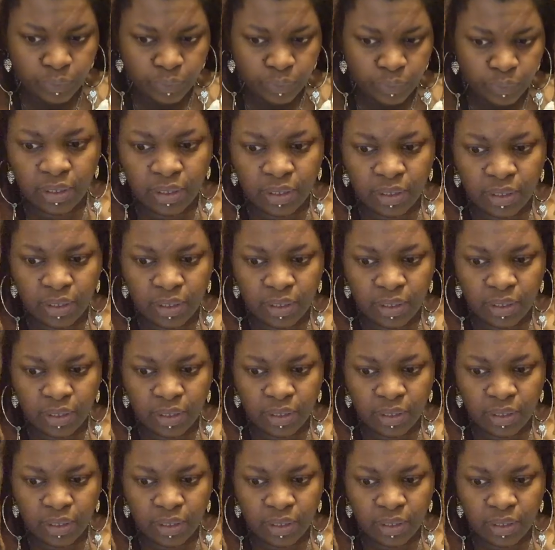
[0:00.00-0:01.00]
cups on
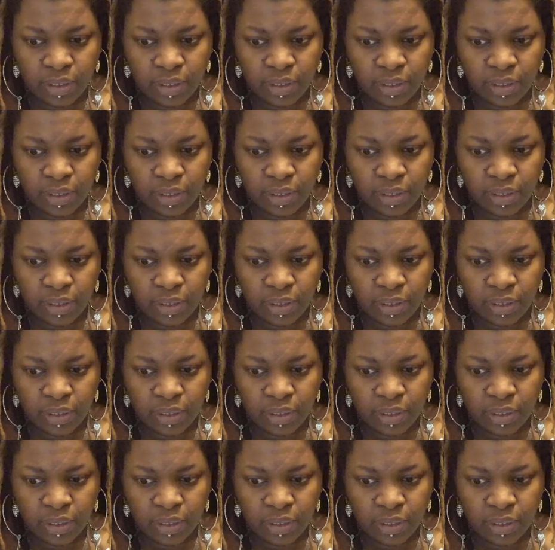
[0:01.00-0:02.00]
this side. And at the
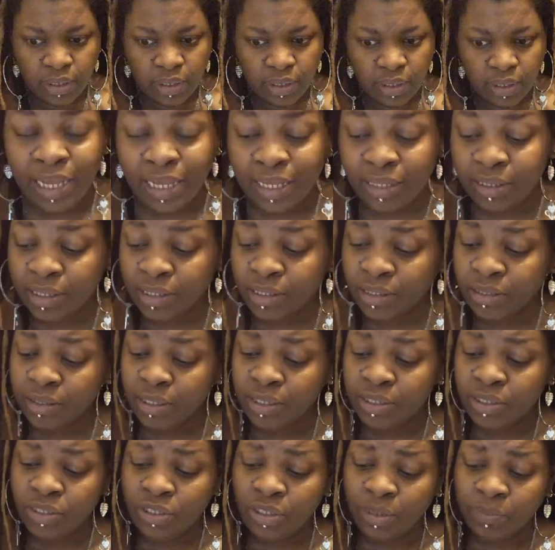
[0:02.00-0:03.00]
bottom of the deck, let's
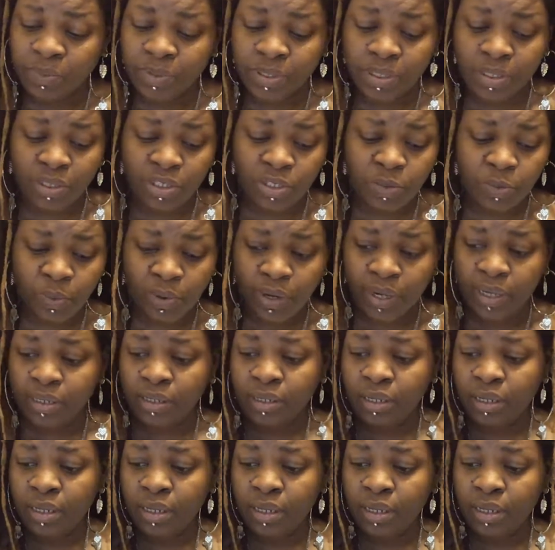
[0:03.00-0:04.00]
jump into the spread.
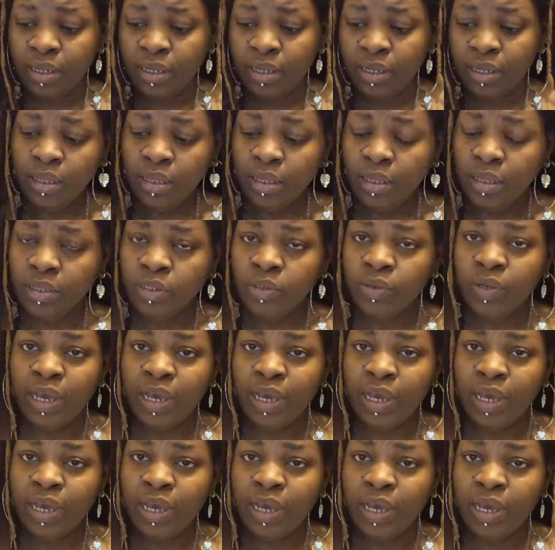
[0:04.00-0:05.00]
You
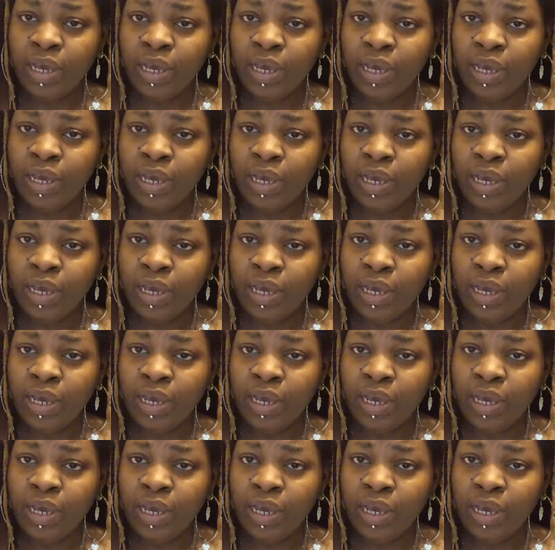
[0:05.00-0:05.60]
have trust.